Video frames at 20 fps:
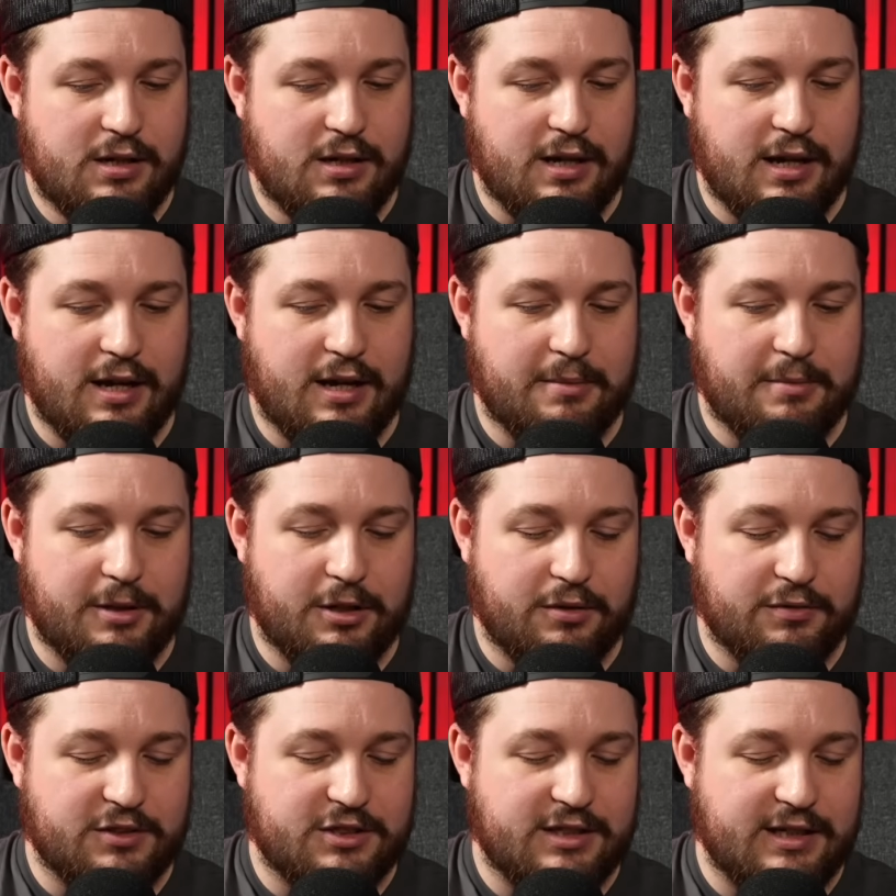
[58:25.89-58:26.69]
And
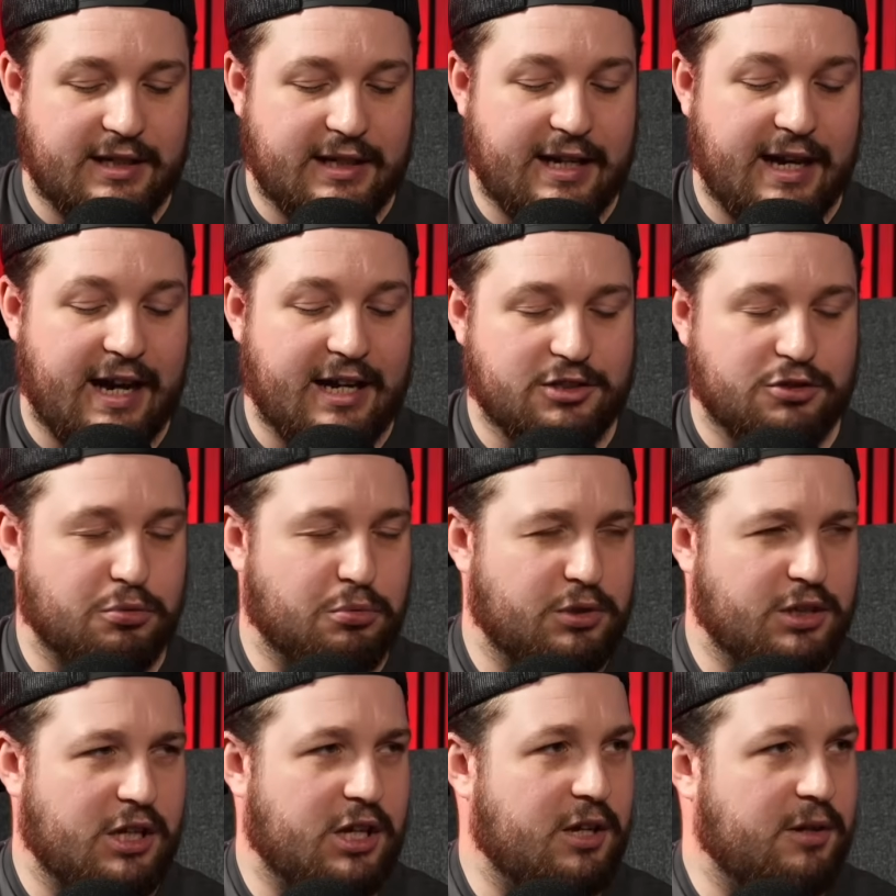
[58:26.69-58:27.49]
obviously it has
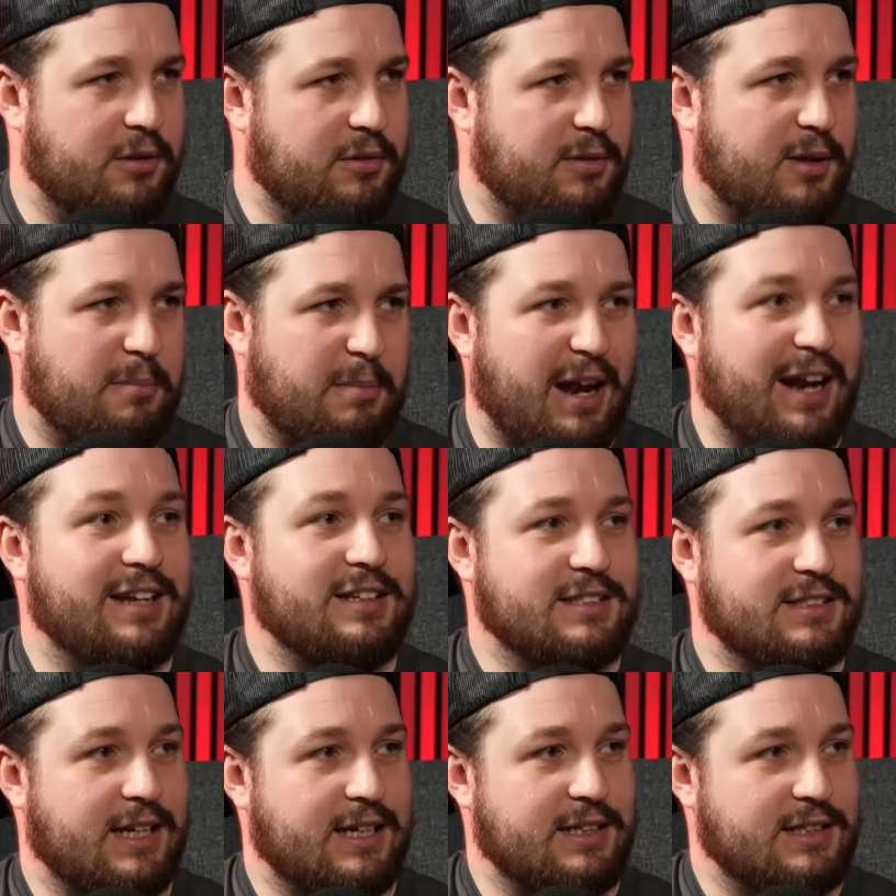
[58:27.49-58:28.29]
all the
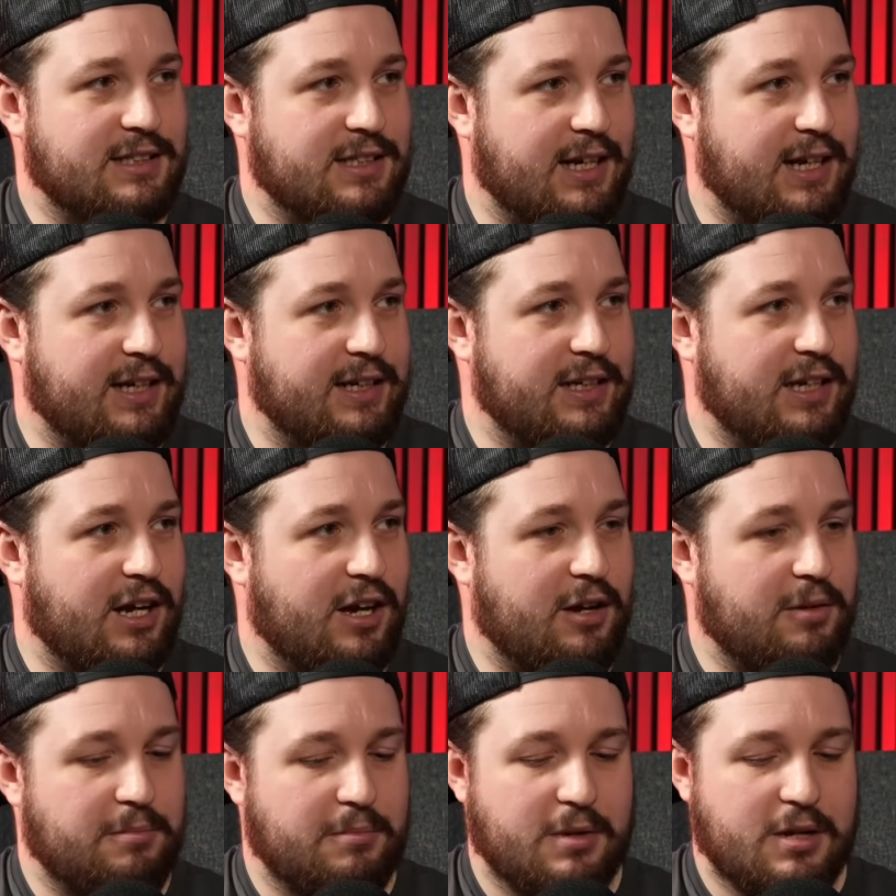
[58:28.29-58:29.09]
balanced data slate
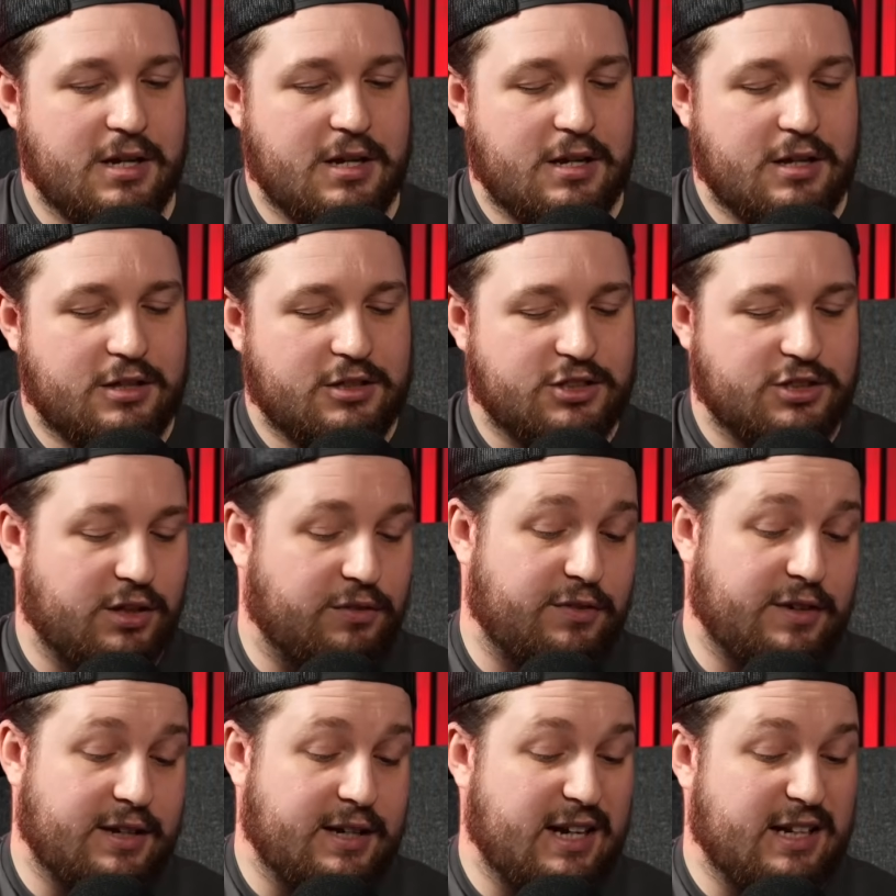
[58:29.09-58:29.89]

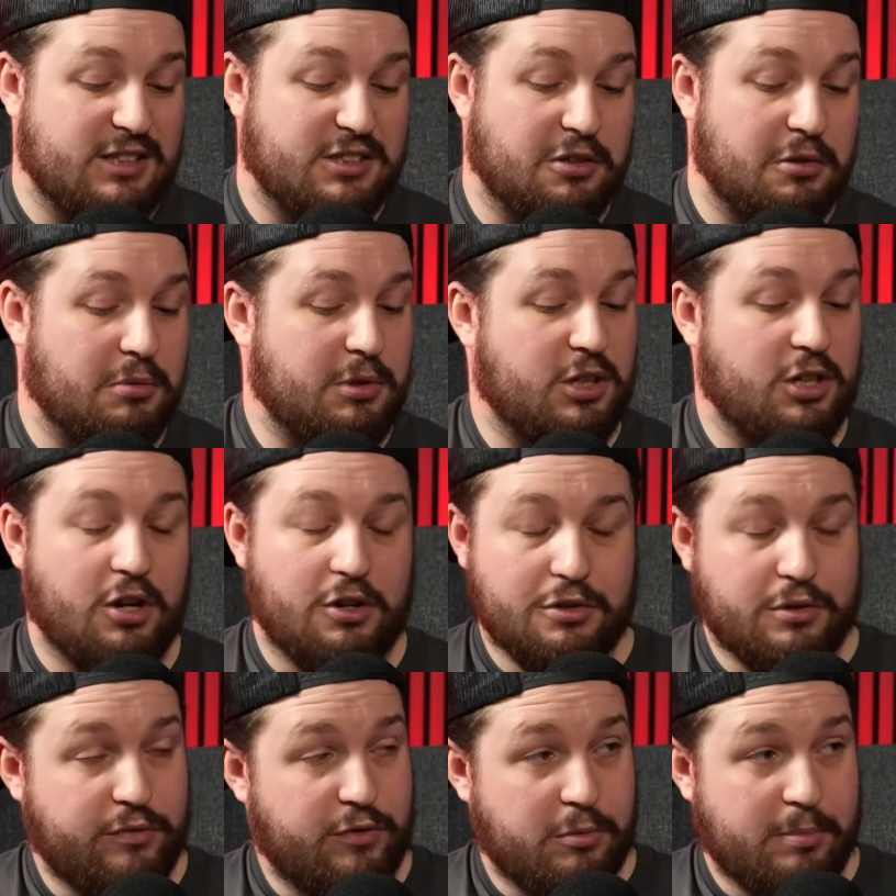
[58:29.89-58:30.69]
stuff in there, so you
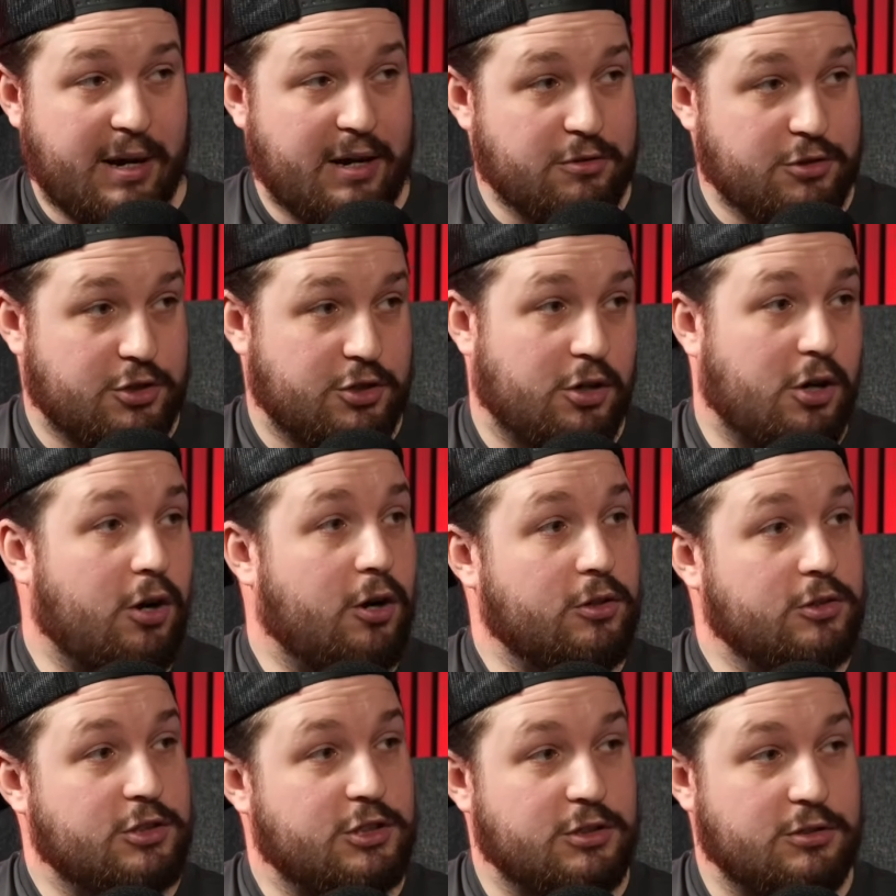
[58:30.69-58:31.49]
can't do a few battle
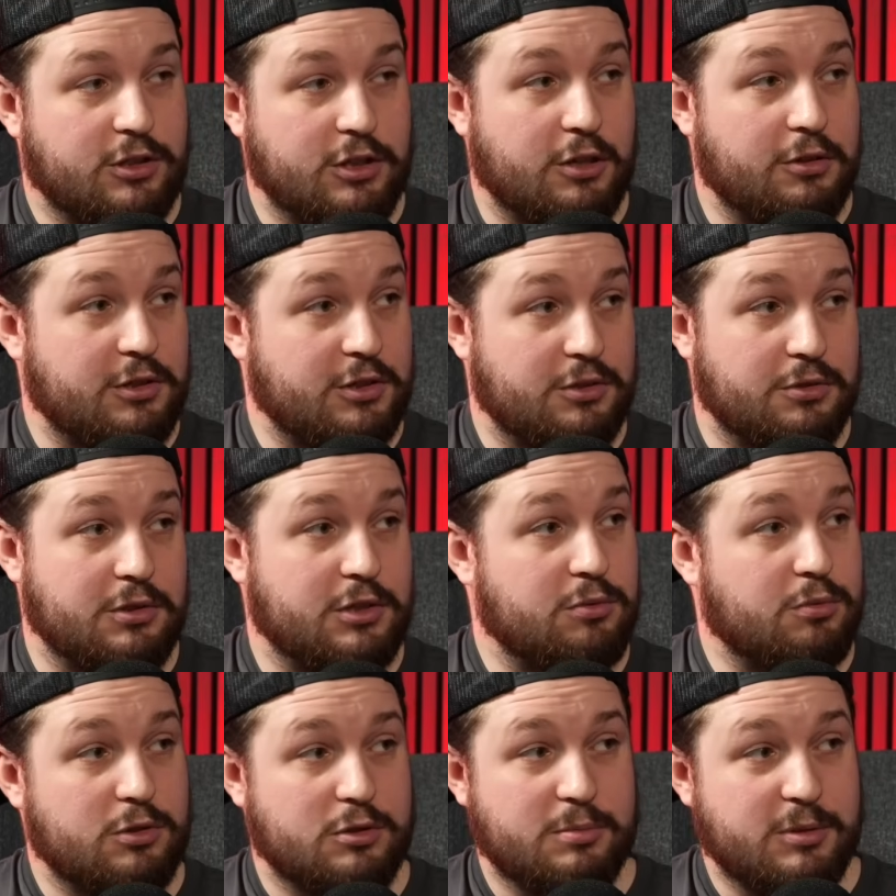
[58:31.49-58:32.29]
shocks. You can only do
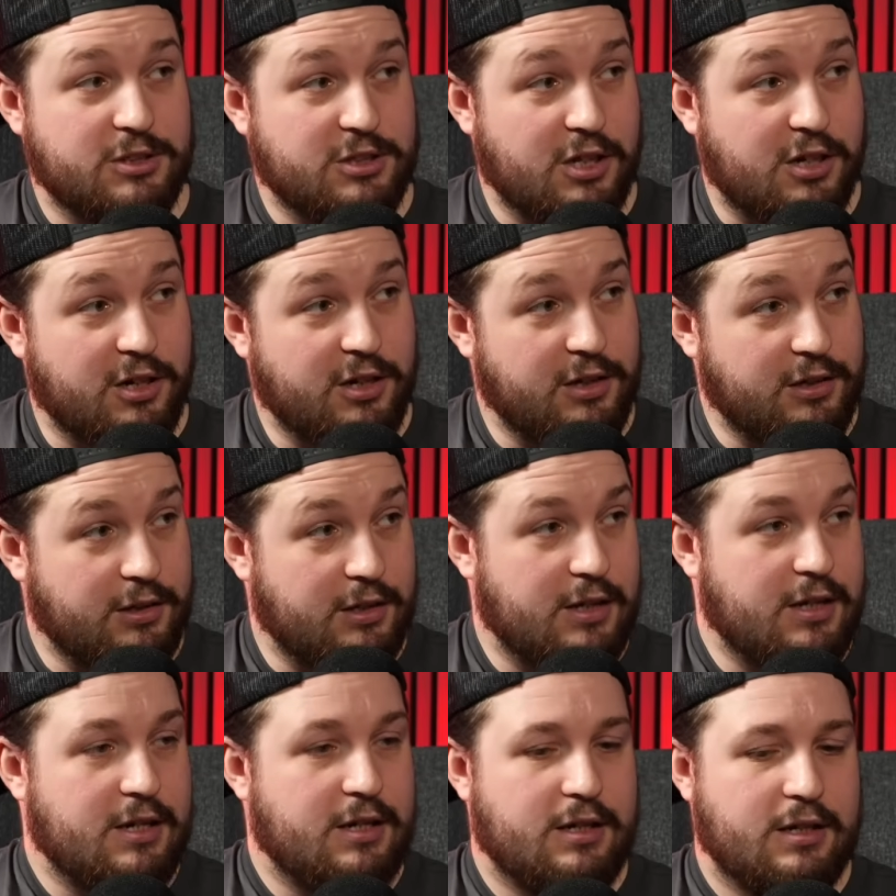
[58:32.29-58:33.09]
this once per turn,
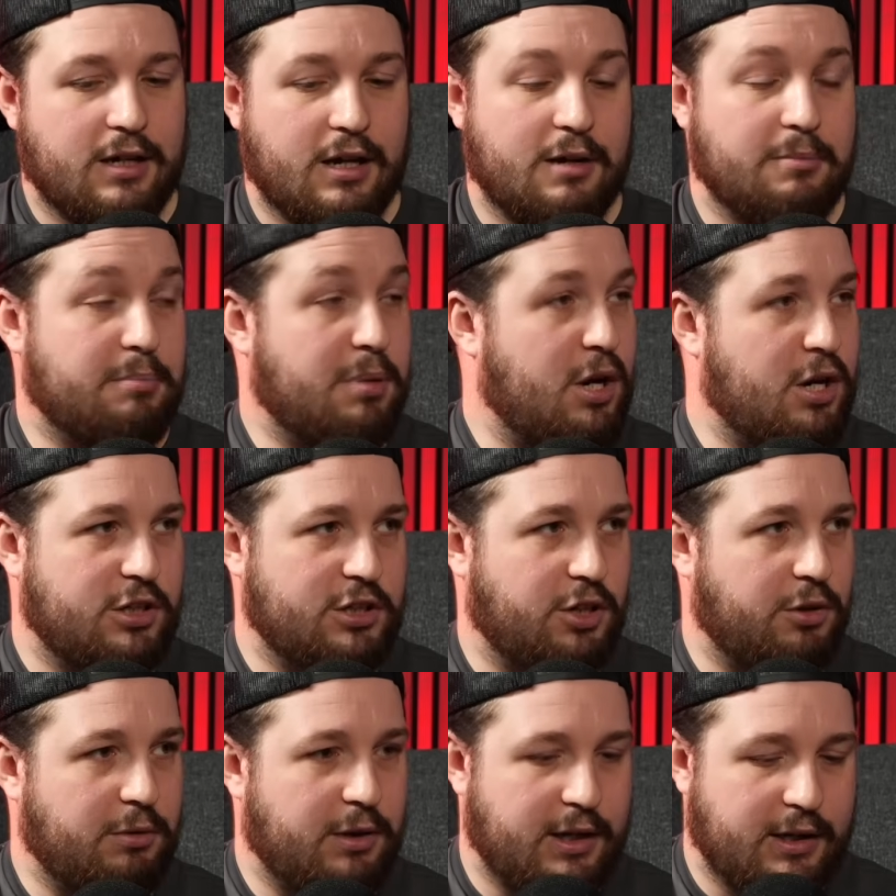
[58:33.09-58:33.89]
per
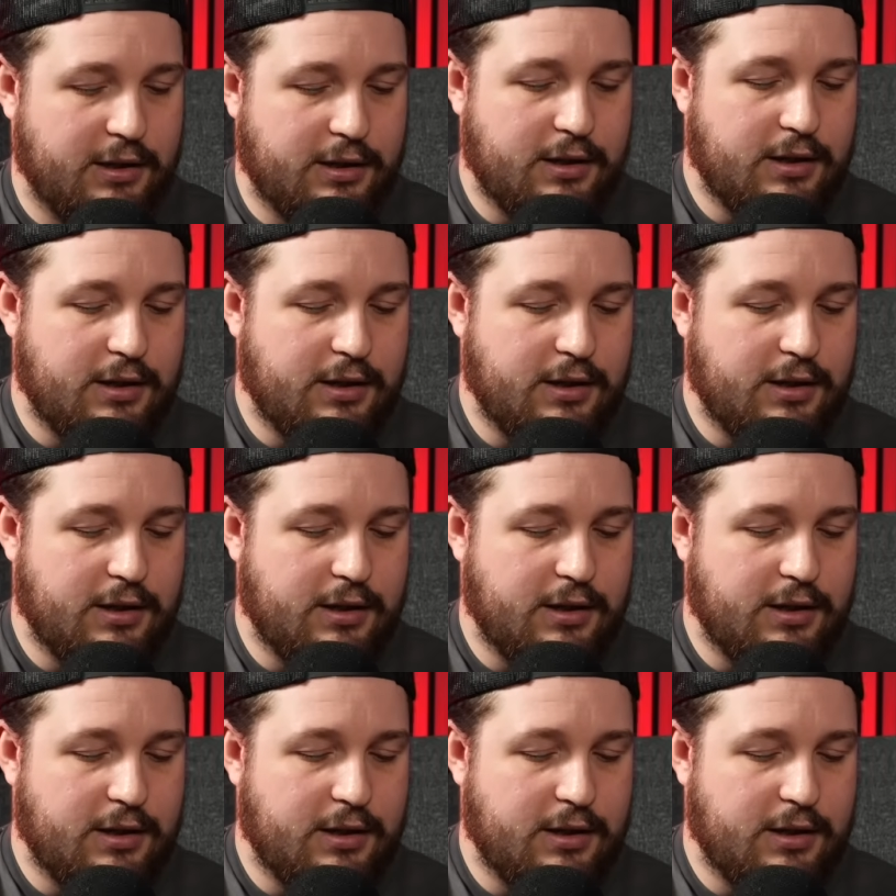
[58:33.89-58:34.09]
unit.